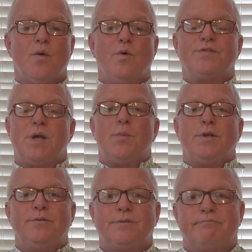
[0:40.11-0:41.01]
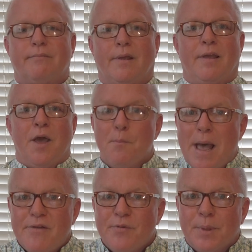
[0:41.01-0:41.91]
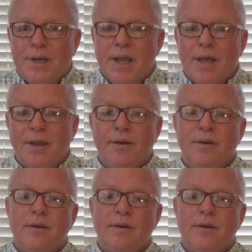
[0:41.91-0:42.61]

with someone who's come back from the dead,